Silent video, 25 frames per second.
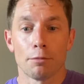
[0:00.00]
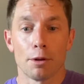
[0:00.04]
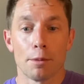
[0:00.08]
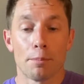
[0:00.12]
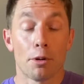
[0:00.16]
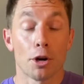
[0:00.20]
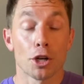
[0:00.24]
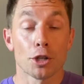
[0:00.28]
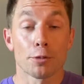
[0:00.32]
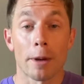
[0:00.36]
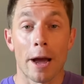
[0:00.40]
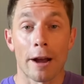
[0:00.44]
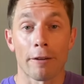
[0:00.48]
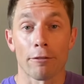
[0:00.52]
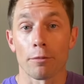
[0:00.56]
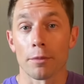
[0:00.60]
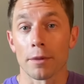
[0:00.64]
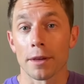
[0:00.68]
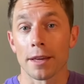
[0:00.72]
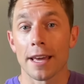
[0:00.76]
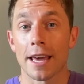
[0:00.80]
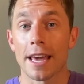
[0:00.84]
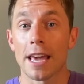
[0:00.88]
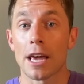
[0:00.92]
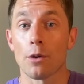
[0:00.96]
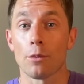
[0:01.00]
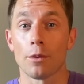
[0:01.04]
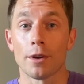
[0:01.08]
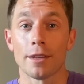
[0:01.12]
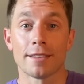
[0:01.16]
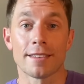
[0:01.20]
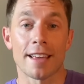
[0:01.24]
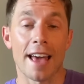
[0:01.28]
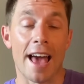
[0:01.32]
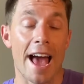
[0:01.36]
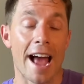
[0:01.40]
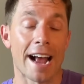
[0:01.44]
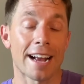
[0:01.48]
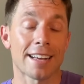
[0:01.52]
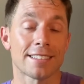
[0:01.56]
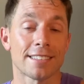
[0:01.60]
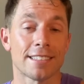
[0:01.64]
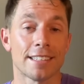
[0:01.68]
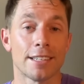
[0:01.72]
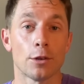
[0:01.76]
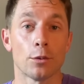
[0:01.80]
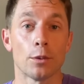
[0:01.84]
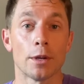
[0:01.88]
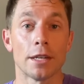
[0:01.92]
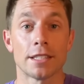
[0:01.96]
push back from the gate, we
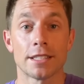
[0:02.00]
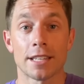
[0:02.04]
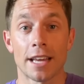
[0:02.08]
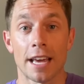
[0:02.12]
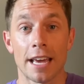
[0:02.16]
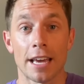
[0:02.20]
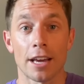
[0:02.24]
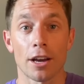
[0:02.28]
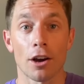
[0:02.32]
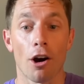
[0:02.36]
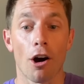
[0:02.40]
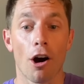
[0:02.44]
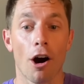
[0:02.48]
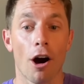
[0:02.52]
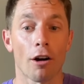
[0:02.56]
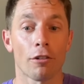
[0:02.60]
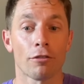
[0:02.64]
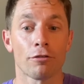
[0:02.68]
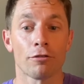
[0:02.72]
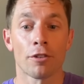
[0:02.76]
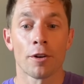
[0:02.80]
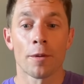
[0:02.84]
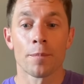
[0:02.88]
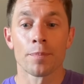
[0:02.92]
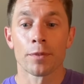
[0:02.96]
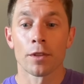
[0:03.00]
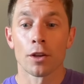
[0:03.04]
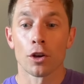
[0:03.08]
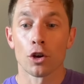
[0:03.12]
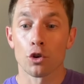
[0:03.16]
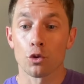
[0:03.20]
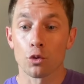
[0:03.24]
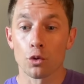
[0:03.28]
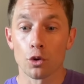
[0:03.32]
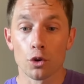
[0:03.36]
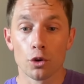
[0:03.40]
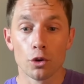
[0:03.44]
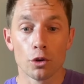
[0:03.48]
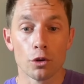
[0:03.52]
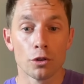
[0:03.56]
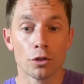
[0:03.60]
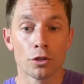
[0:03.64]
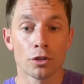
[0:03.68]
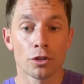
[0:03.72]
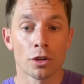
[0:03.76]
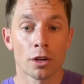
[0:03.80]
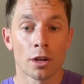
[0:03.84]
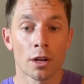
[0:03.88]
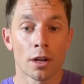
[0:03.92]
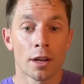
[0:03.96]
taxi, we take off,
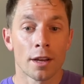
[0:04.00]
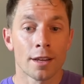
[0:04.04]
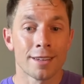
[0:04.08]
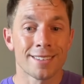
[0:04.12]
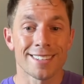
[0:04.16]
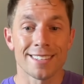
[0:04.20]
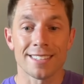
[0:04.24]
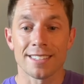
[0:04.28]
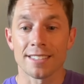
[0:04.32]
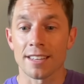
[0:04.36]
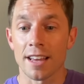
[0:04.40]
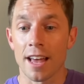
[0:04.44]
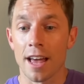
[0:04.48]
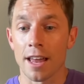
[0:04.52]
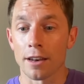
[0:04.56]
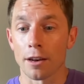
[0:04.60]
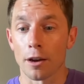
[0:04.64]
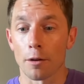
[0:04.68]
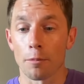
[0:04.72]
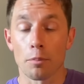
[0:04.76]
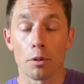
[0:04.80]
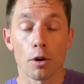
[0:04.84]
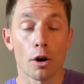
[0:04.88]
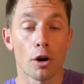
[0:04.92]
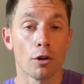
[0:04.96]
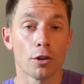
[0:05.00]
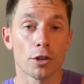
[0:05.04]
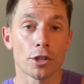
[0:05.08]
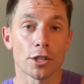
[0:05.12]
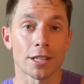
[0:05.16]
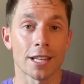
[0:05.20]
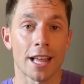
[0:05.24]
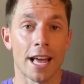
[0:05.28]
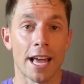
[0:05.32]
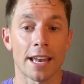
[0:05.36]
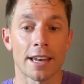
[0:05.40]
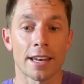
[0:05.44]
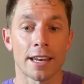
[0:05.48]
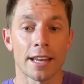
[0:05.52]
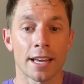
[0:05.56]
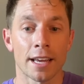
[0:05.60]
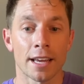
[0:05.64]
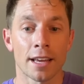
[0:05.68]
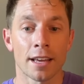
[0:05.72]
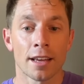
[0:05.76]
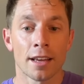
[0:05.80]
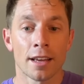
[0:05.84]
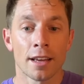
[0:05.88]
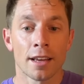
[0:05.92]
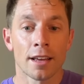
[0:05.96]
cruise, descent, approach,
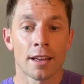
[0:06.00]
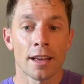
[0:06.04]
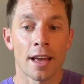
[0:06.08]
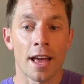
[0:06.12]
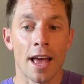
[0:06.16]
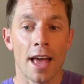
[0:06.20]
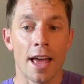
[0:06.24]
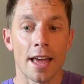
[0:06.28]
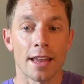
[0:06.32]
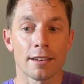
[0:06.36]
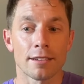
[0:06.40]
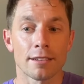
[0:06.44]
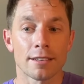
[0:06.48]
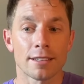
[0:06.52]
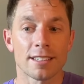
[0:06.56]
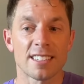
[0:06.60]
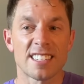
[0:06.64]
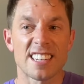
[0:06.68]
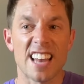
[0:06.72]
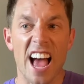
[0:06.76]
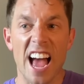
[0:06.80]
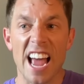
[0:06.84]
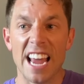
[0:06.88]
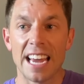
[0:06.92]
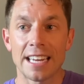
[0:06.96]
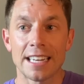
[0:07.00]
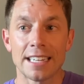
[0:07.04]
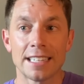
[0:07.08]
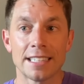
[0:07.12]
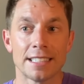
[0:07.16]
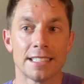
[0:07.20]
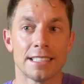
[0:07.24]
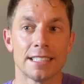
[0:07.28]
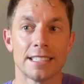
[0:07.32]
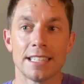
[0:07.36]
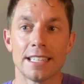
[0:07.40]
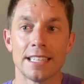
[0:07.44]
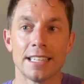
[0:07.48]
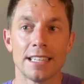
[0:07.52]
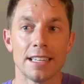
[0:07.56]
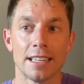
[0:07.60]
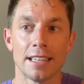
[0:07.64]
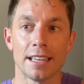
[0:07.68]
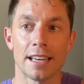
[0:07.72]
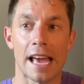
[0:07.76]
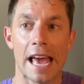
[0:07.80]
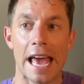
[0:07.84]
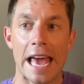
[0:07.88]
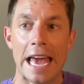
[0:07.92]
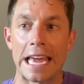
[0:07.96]
landing, and
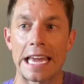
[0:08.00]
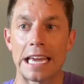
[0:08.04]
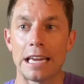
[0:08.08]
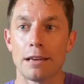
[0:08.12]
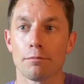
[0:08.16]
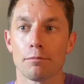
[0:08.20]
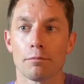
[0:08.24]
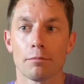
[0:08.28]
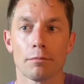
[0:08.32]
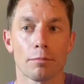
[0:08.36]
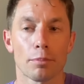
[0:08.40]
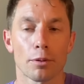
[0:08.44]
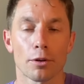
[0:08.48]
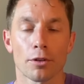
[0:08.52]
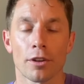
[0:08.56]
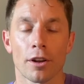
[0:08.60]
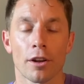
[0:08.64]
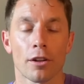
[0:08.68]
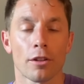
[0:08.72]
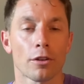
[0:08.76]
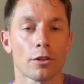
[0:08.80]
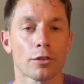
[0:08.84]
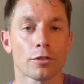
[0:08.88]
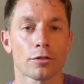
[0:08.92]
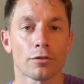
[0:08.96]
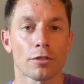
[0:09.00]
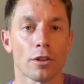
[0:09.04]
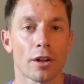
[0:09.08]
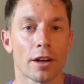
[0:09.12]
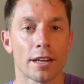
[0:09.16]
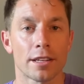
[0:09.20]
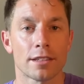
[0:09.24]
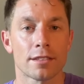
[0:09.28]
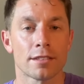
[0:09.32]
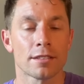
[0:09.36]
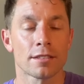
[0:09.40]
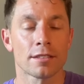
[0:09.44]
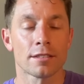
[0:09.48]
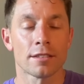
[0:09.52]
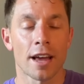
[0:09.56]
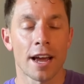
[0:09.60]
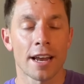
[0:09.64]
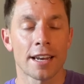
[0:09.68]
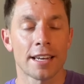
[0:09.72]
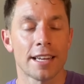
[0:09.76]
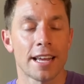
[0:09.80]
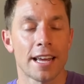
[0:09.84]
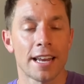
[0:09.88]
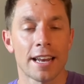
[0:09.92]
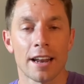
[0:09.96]
98% of those flights,
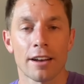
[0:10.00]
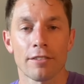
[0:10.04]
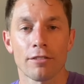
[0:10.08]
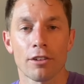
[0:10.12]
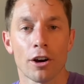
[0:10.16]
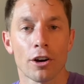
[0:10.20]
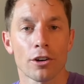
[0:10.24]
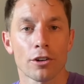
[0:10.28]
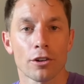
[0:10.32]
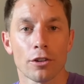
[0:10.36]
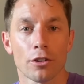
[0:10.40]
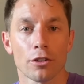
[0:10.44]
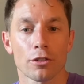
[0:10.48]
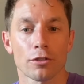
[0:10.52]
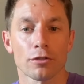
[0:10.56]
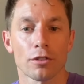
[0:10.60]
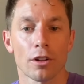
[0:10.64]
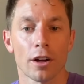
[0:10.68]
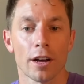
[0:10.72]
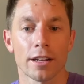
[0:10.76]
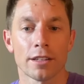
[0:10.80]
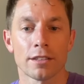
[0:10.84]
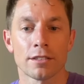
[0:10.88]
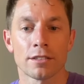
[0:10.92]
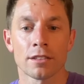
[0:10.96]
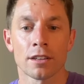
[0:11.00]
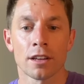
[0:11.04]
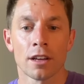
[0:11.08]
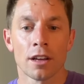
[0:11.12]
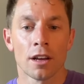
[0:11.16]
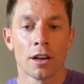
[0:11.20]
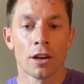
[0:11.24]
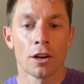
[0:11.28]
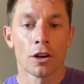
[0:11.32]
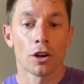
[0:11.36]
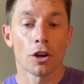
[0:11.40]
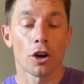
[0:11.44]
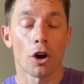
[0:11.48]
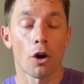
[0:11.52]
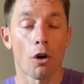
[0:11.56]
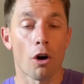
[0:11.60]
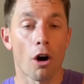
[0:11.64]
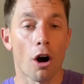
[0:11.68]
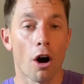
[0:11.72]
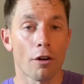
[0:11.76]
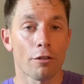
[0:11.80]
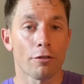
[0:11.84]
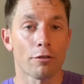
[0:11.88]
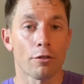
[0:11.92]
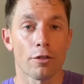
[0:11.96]
98 out of 100 of those flights go
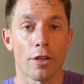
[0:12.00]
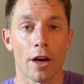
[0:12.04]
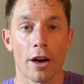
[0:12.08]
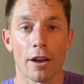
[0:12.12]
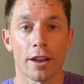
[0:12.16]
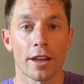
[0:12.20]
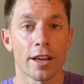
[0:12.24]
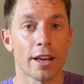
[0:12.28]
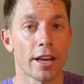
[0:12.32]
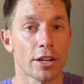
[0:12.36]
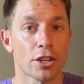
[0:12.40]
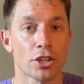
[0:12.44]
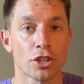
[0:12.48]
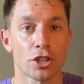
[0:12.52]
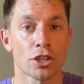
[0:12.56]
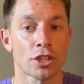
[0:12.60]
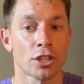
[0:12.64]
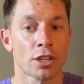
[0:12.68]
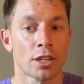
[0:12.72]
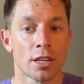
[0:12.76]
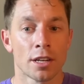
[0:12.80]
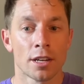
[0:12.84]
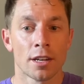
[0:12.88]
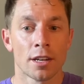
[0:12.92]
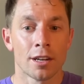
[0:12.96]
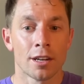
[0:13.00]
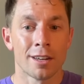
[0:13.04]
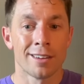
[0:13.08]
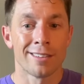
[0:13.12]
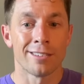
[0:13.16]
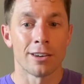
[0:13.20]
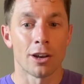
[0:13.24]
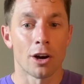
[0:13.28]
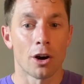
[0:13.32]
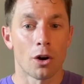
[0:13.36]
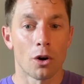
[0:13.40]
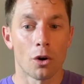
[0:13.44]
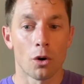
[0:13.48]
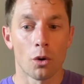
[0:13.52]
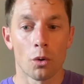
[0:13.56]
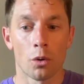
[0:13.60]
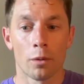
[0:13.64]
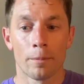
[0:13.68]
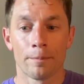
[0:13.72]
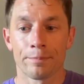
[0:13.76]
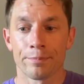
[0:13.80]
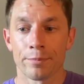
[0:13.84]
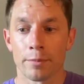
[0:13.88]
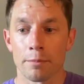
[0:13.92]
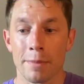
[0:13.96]
off without a hitch. No
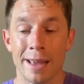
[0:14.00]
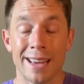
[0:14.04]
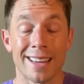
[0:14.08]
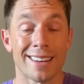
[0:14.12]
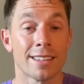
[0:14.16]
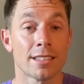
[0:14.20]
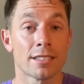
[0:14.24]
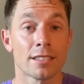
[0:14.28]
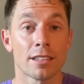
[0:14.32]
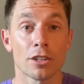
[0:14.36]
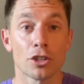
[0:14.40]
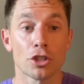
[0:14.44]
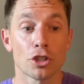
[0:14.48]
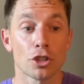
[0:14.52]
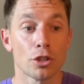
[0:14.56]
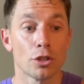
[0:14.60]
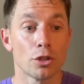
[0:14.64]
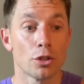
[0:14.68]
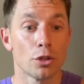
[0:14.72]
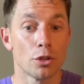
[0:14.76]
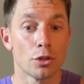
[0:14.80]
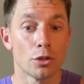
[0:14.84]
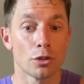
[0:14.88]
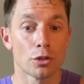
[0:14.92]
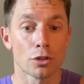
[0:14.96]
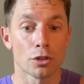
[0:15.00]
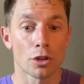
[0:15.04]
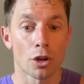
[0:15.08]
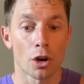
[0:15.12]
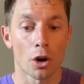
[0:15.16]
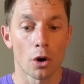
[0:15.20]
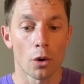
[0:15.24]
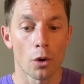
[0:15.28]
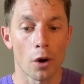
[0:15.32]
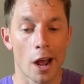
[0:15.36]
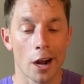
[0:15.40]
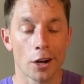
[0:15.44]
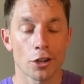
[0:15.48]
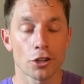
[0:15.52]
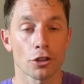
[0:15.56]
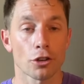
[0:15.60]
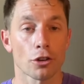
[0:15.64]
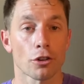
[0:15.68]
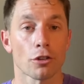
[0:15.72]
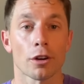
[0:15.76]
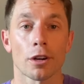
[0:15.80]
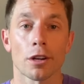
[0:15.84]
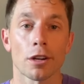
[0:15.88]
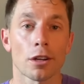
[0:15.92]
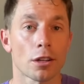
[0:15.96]
maintenance issues, no
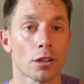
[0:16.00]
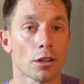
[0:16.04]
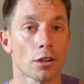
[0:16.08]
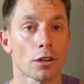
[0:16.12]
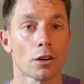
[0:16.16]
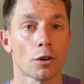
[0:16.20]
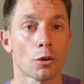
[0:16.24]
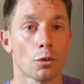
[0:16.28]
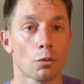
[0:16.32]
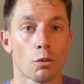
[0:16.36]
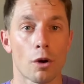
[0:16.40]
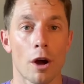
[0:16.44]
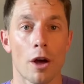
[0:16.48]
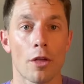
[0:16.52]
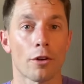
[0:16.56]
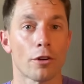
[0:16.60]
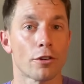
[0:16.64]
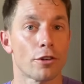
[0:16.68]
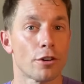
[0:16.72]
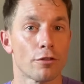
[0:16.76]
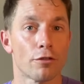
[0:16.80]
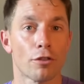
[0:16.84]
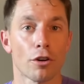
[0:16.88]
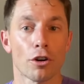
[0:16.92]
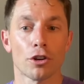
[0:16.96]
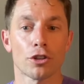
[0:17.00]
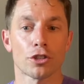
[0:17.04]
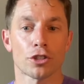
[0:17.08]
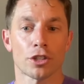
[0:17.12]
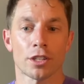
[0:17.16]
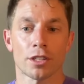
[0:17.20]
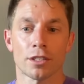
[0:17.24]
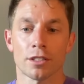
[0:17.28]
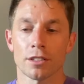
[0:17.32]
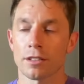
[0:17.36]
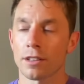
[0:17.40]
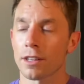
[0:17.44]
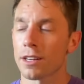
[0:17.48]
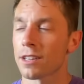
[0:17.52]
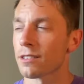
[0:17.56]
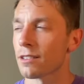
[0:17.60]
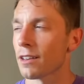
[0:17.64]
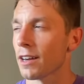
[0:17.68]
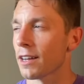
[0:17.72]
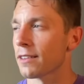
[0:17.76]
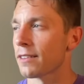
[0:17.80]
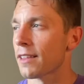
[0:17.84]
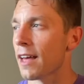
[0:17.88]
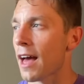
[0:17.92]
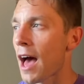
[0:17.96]
extracurricular weather diversions, things
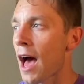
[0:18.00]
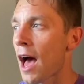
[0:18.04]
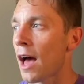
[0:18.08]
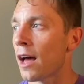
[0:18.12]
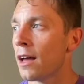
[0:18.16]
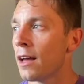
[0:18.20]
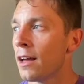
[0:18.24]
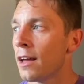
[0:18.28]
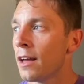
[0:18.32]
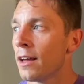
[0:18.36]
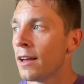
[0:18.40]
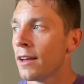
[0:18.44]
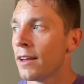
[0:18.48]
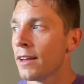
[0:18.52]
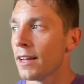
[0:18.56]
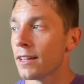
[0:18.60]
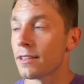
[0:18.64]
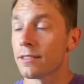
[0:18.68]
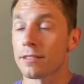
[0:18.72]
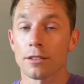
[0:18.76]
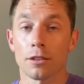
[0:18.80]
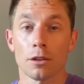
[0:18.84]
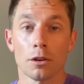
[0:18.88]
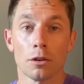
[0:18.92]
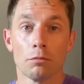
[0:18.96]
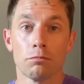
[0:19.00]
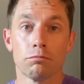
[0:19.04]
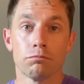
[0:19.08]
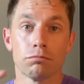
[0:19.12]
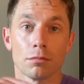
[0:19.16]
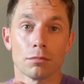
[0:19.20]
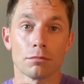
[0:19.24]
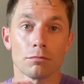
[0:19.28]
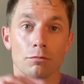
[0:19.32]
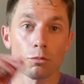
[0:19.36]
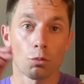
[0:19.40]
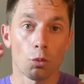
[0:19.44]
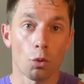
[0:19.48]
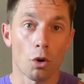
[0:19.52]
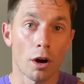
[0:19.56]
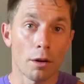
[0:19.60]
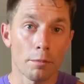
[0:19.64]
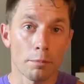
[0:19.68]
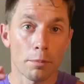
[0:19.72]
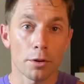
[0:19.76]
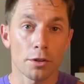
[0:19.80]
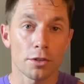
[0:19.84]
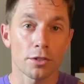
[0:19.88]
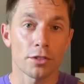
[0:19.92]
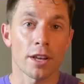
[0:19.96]
like that. It's the
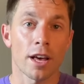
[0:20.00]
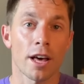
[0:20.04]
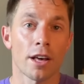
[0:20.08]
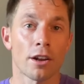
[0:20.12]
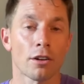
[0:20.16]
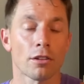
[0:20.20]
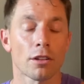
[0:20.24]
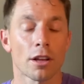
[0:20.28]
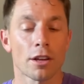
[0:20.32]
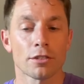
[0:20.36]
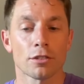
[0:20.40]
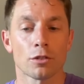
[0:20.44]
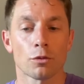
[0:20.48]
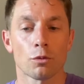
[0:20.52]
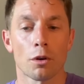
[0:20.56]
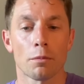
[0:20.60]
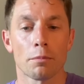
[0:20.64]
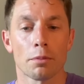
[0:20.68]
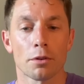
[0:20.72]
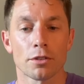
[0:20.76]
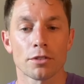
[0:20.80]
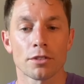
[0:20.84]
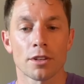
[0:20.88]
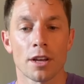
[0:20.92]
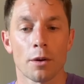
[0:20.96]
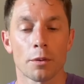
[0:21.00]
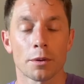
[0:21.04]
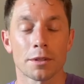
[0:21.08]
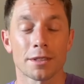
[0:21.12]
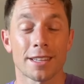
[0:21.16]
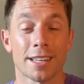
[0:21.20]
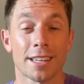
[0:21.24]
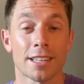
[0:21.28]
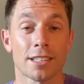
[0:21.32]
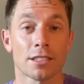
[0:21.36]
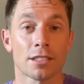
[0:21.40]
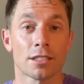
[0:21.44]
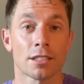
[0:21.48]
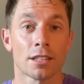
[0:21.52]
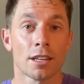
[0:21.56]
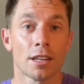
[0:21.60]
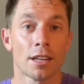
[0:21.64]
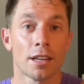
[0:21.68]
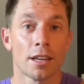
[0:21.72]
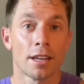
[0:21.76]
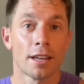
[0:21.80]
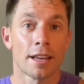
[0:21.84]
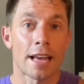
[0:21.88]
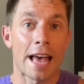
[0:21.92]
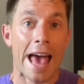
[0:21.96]
1% or less than 1% when things
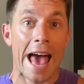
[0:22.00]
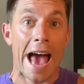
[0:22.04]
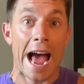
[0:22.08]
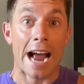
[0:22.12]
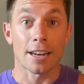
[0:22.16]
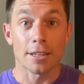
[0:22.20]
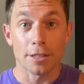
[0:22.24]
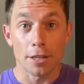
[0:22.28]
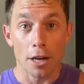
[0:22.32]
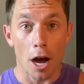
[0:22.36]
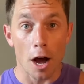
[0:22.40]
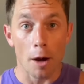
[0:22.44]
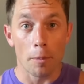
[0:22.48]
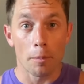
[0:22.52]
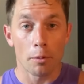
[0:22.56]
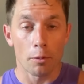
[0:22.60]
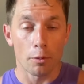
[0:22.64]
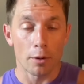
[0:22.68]
act up,